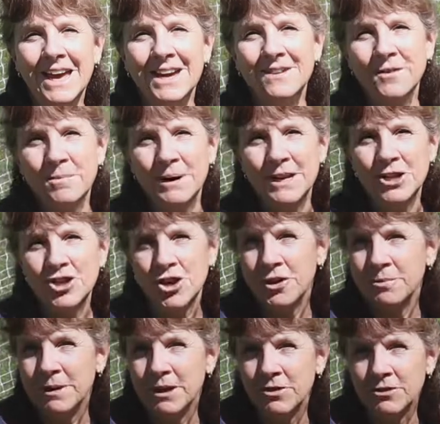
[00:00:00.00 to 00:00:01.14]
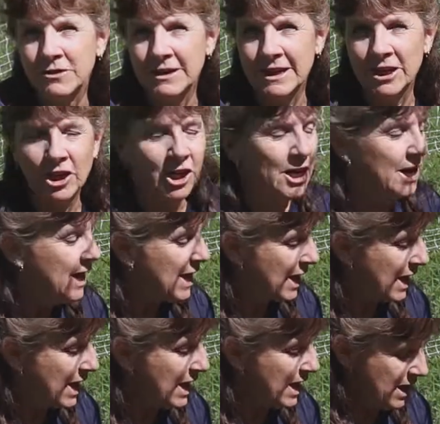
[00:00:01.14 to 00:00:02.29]
Hey everybody, Sharon Peterson here.
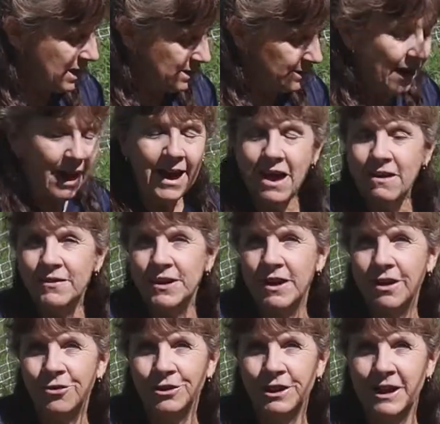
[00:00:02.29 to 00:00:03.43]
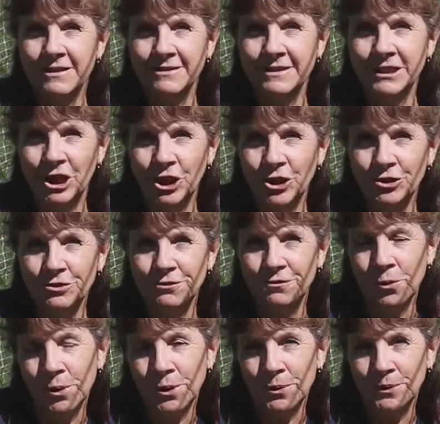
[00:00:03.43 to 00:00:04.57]
And I have another lesson learned
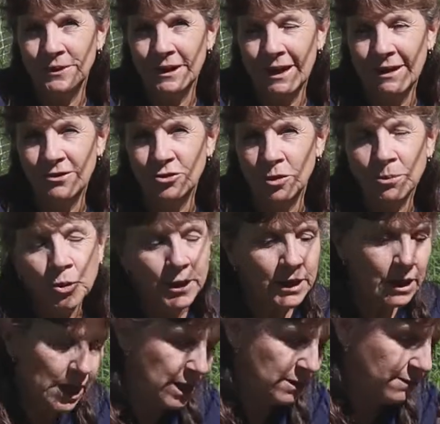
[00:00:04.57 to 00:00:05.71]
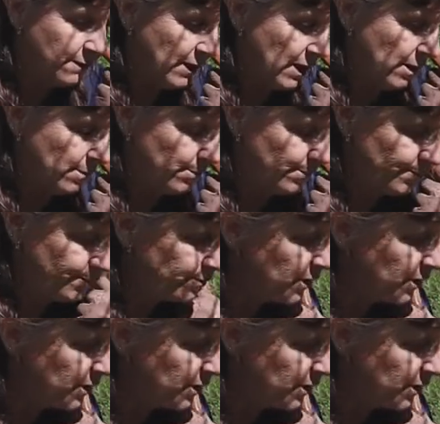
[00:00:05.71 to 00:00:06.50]
for you today. So I'm doing kind of, um,